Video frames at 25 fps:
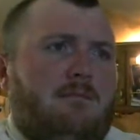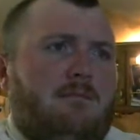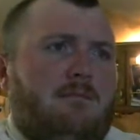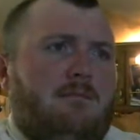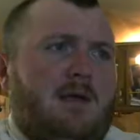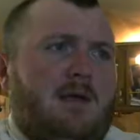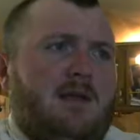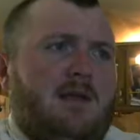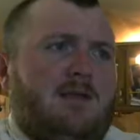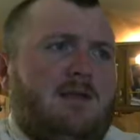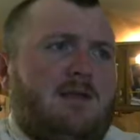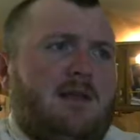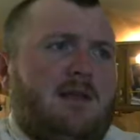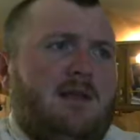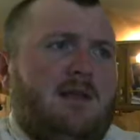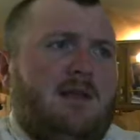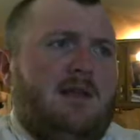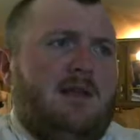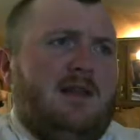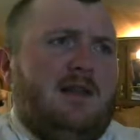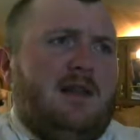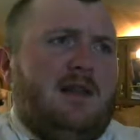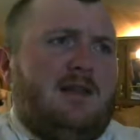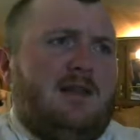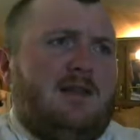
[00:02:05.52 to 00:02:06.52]
Men
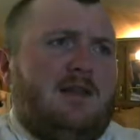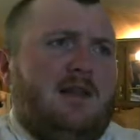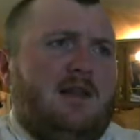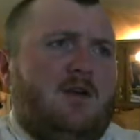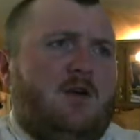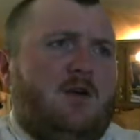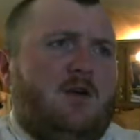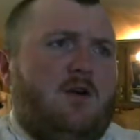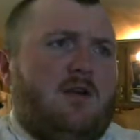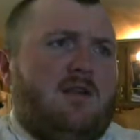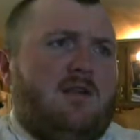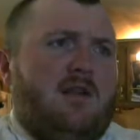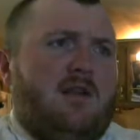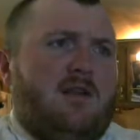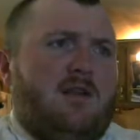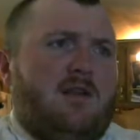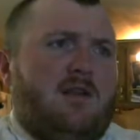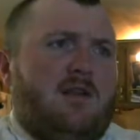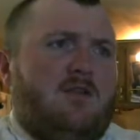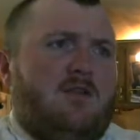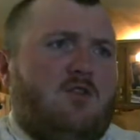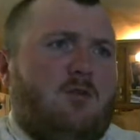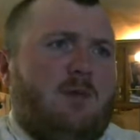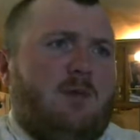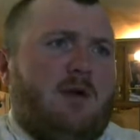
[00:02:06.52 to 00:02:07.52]
cleaning an outside area in
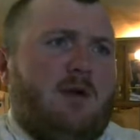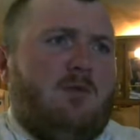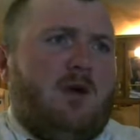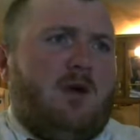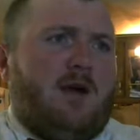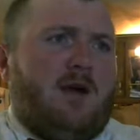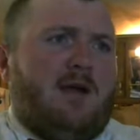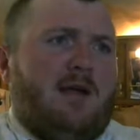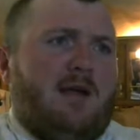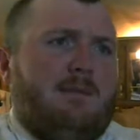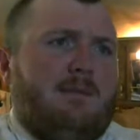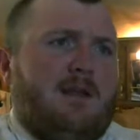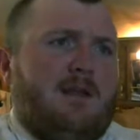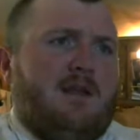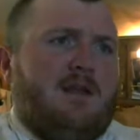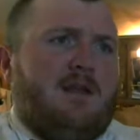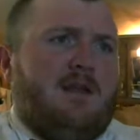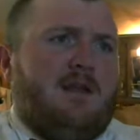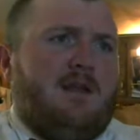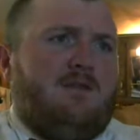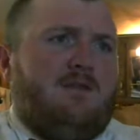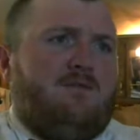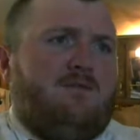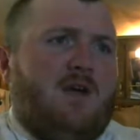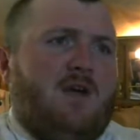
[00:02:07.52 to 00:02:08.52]
a survey where a gunman
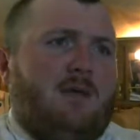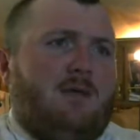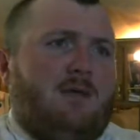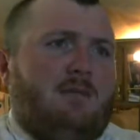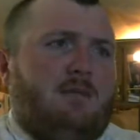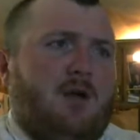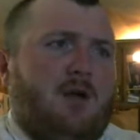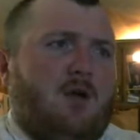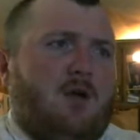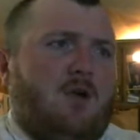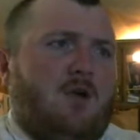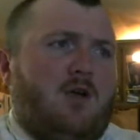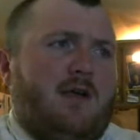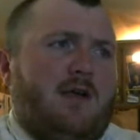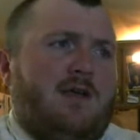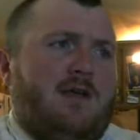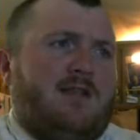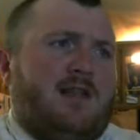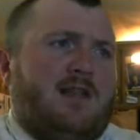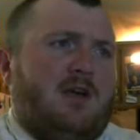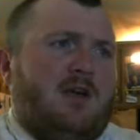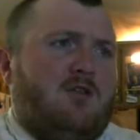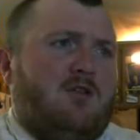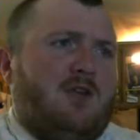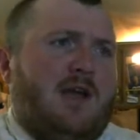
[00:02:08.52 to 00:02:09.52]
killed 5 people early
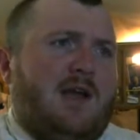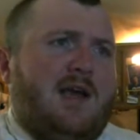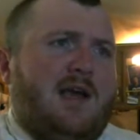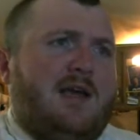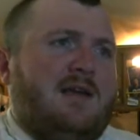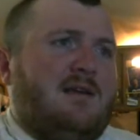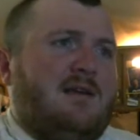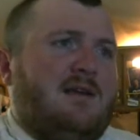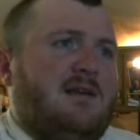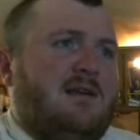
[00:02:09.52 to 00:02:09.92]
Saturday.